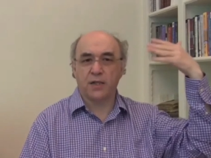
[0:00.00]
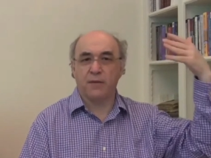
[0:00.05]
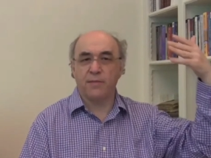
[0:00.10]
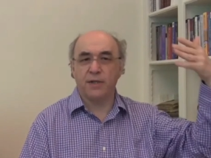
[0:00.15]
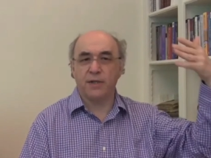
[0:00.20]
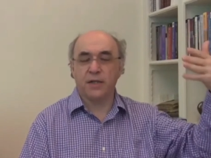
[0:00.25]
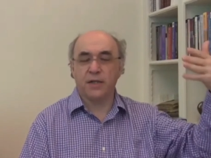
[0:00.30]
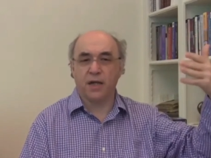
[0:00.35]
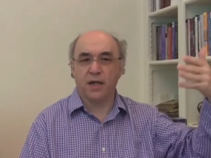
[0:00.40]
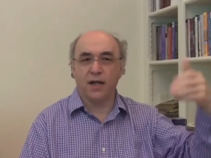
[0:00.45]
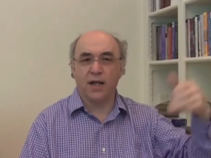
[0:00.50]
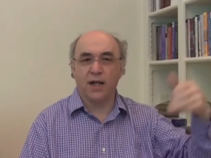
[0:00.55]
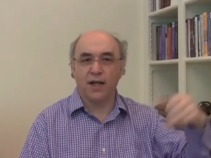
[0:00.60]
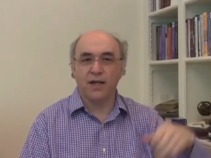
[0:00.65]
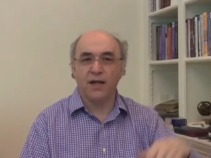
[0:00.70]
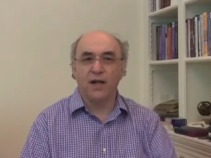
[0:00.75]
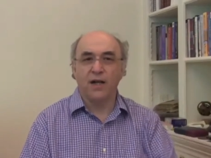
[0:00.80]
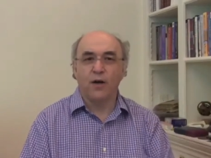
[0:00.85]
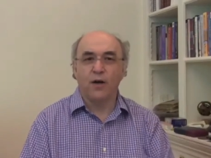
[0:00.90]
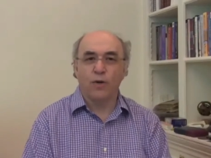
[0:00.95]
I mean, it's kind of like
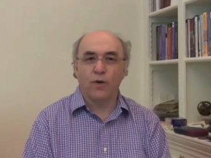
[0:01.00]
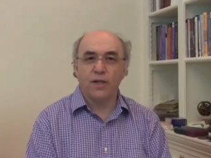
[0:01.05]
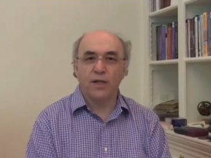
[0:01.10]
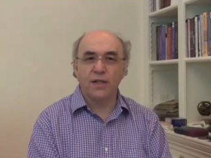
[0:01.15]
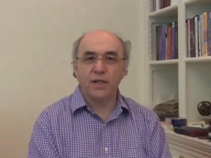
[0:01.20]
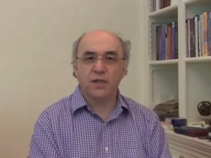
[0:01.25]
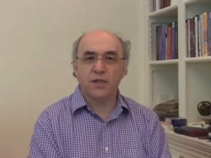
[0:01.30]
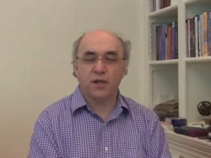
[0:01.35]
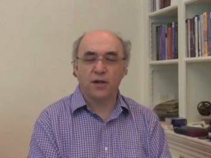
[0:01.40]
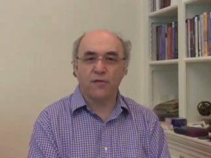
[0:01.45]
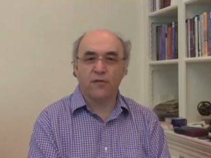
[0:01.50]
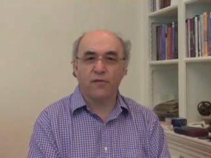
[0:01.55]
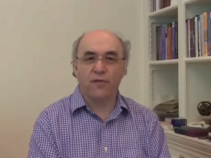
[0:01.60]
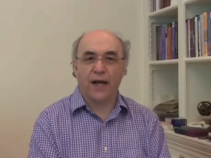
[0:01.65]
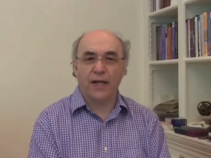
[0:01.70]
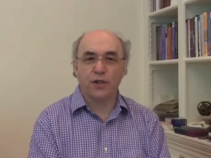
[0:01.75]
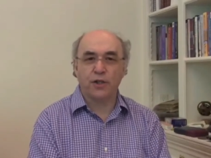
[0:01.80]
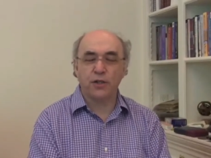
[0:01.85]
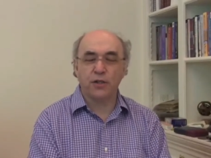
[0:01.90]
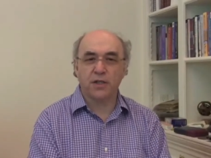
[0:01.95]
one of these sort of
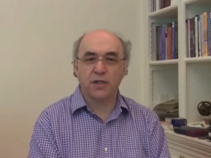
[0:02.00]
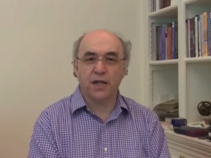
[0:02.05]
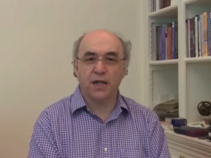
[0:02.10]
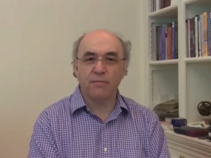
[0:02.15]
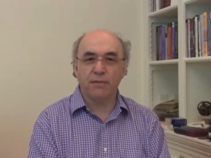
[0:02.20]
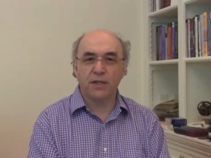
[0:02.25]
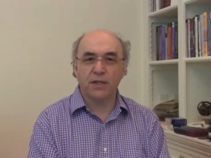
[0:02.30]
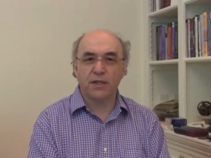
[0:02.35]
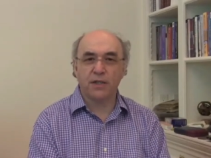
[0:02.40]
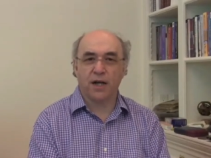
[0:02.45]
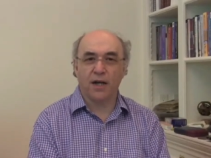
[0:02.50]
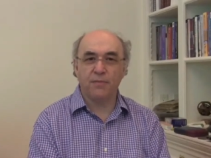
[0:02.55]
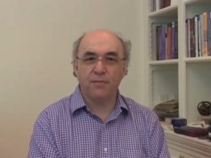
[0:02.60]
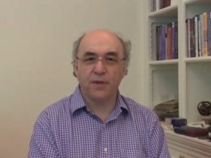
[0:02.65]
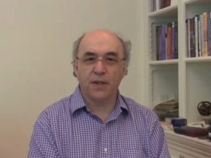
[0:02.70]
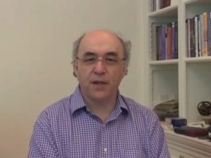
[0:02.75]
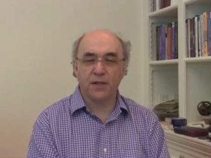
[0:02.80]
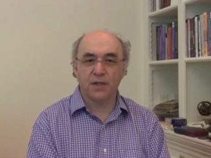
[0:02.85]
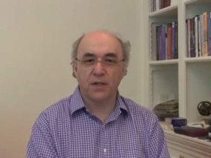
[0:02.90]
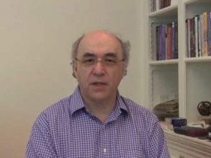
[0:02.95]
fashion statement type
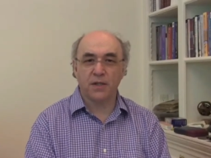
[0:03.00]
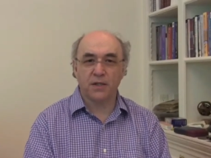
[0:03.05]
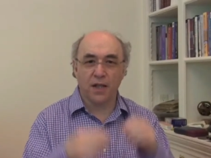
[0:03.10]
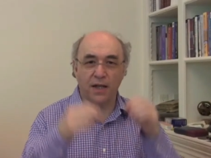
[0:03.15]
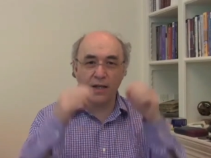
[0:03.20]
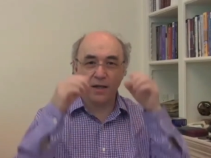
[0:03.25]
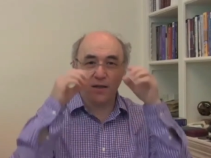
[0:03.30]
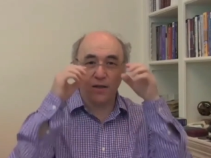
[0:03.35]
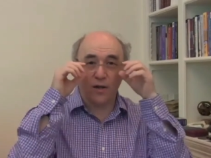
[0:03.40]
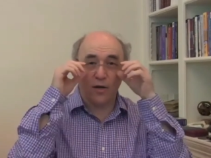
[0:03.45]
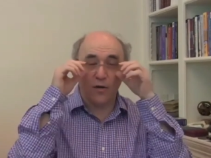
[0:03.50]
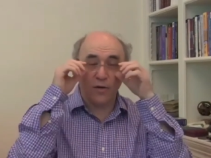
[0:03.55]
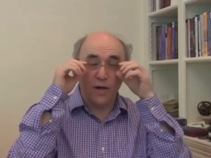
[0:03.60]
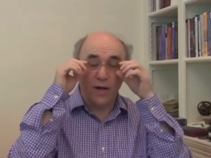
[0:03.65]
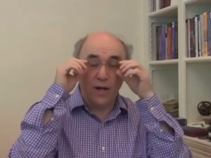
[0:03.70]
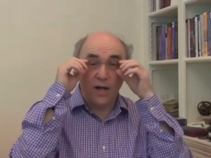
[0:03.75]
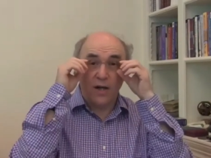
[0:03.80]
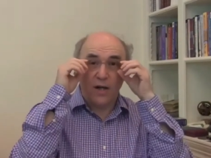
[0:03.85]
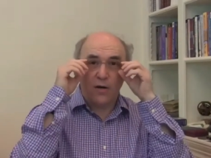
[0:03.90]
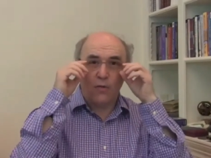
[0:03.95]
things. It's like, you know,
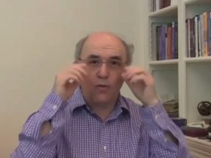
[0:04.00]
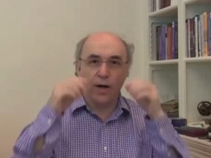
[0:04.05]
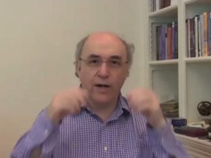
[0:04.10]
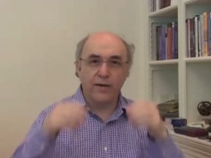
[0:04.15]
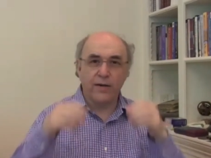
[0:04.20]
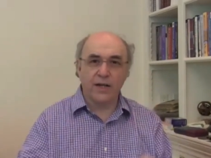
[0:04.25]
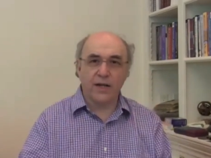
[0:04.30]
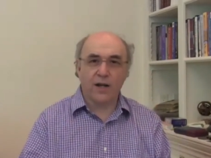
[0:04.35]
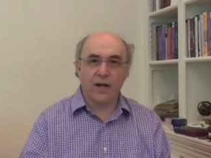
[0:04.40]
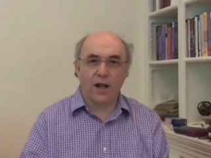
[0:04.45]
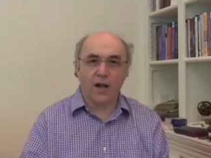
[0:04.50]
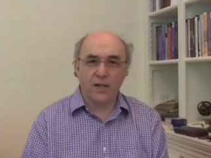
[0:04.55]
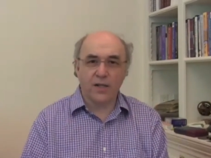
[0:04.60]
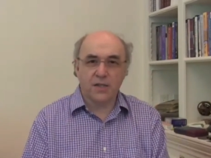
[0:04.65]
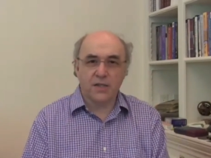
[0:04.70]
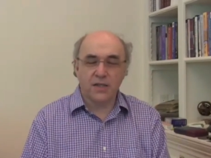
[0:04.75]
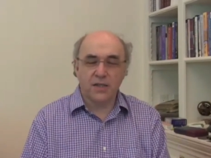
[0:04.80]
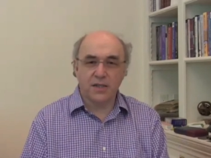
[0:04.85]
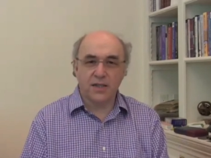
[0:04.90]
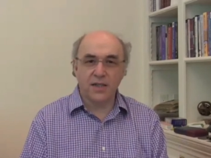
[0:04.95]
wearing
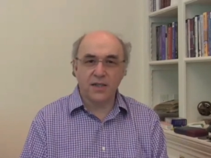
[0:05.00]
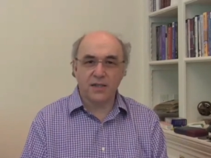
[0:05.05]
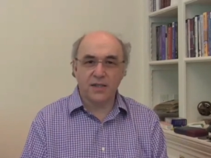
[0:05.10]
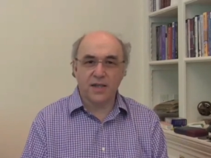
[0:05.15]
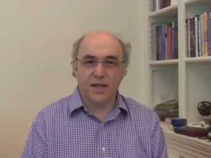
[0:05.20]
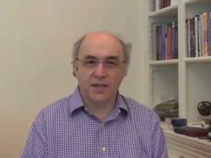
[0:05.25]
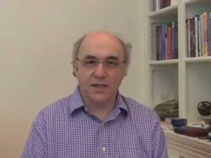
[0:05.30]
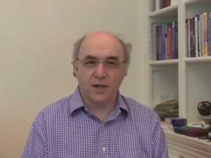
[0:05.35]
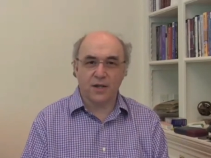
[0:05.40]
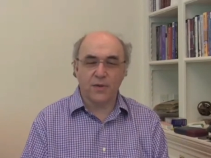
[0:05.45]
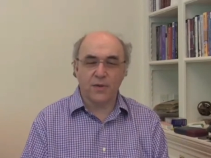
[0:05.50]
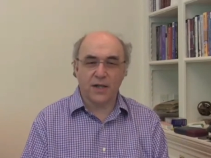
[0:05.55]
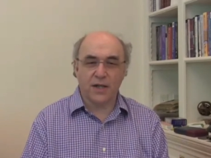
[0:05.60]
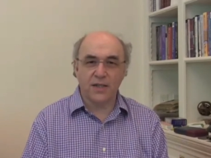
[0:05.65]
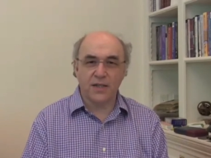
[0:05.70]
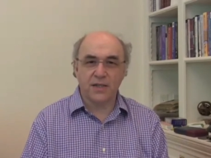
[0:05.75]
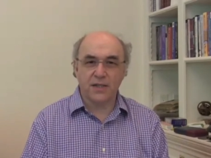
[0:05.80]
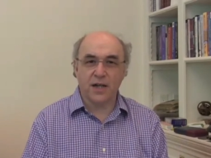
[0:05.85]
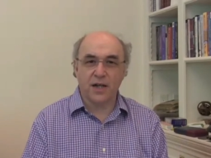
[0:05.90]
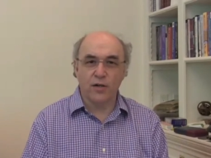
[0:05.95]
glasses these days, I don't think
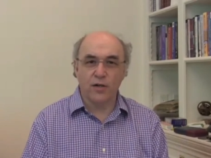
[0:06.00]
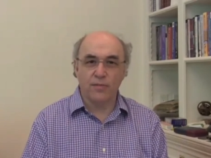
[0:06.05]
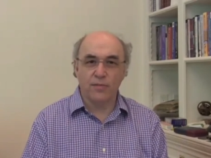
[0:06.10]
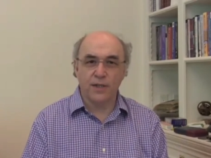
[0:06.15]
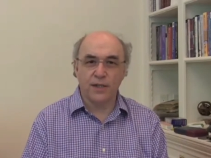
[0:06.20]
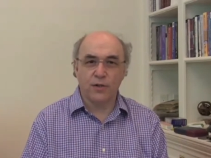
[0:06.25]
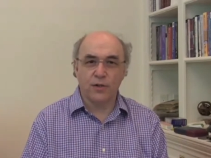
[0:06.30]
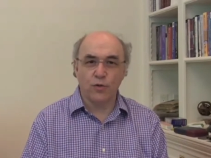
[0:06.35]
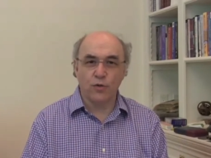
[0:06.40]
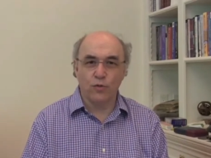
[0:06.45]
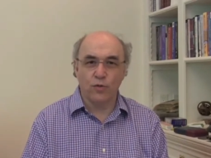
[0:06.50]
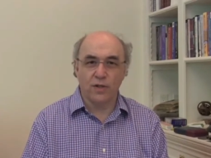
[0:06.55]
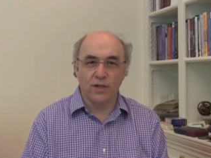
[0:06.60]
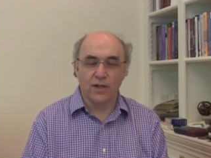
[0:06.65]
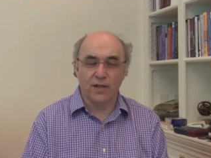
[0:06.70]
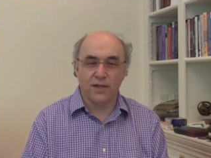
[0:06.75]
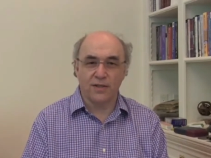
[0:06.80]
is terribly cool.